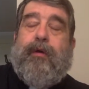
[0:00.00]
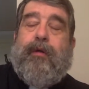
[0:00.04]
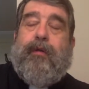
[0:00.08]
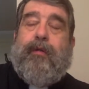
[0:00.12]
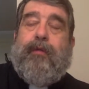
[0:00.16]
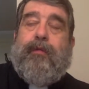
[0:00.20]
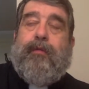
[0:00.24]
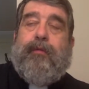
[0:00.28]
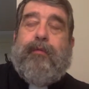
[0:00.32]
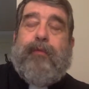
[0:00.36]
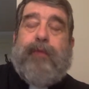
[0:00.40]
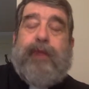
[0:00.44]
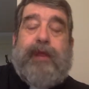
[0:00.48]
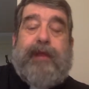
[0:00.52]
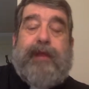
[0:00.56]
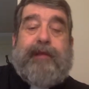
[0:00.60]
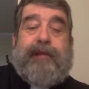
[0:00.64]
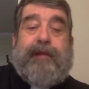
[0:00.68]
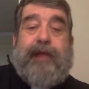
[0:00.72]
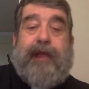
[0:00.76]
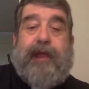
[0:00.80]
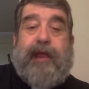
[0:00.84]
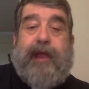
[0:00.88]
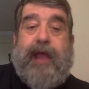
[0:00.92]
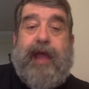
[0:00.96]
The reason
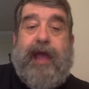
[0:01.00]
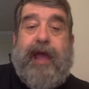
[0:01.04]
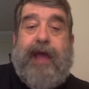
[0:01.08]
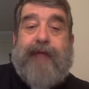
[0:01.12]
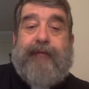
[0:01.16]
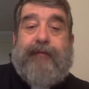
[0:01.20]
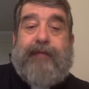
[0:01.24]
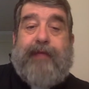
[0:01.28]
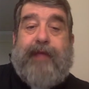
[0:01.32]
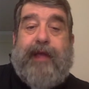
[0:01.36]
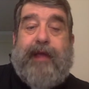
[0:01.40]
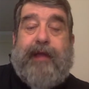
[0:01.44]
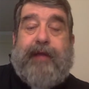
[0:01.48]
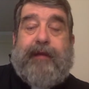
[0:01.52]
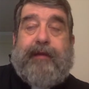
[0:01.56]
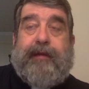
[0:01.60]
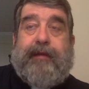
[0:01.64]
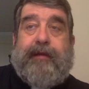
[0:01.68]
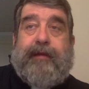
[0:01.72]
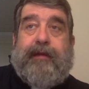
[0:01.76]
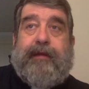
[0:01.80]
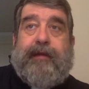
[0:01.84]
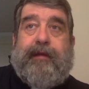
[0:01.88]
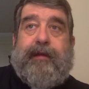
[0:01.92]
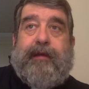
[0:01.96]
I have that
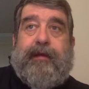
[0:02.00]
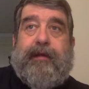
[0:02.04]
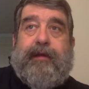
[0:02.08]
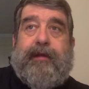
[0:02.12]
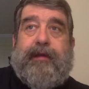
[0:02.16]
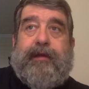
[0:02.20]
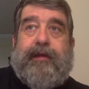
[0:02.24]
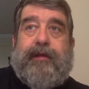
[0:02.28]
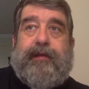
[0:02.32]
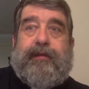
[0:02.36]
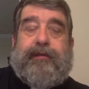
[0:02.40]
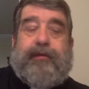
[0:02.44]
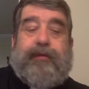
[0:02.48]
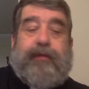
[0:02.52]
is